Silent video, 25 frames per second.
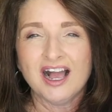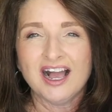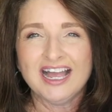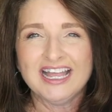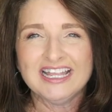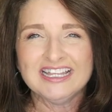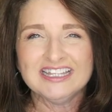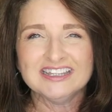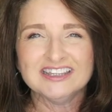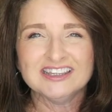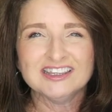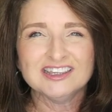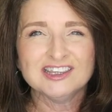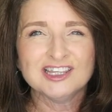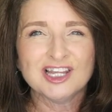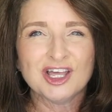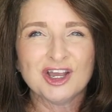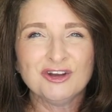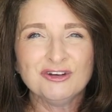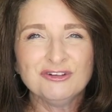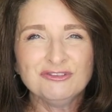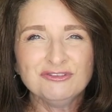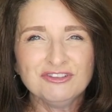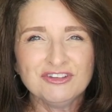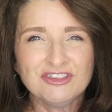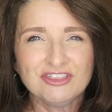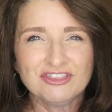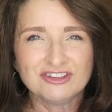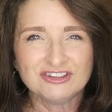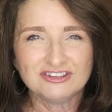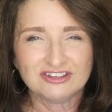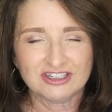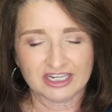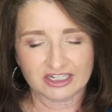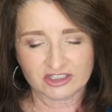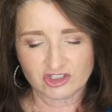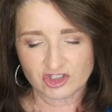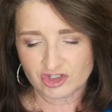I love the
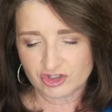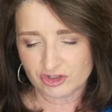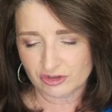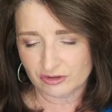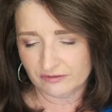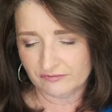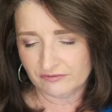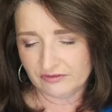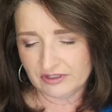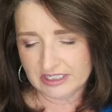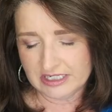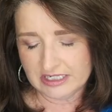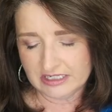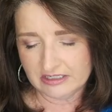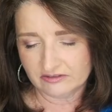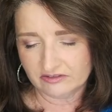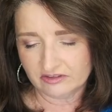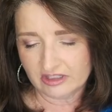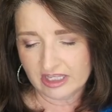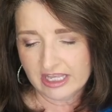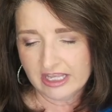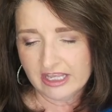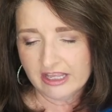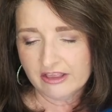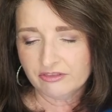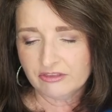texture of these.